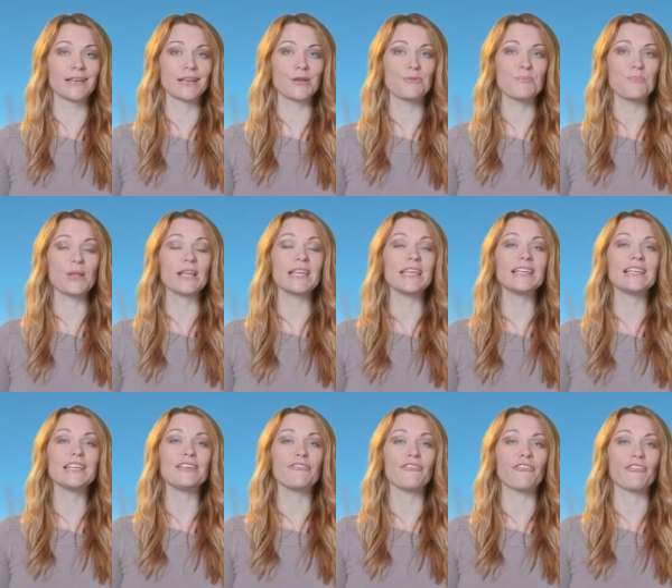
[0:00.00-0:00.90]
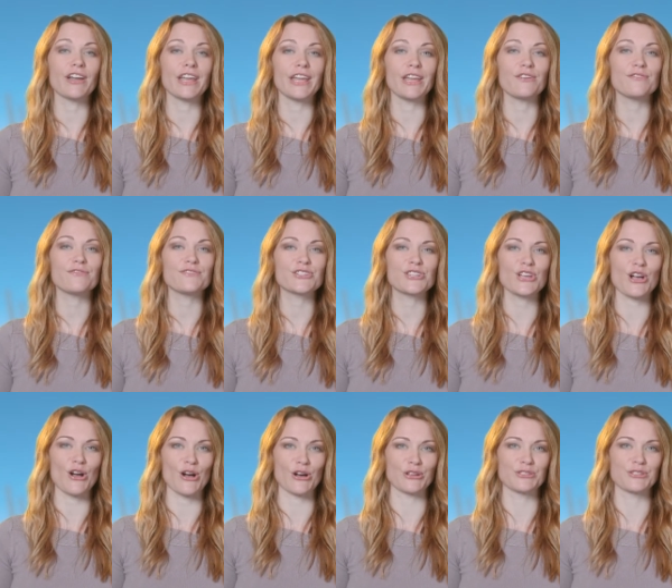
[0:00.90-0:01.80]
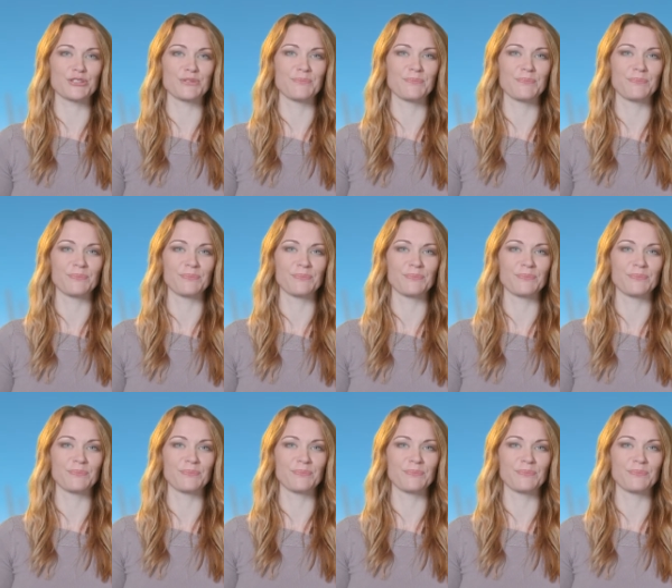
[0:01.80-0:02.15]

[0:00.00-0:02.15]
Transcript: completely free of charge.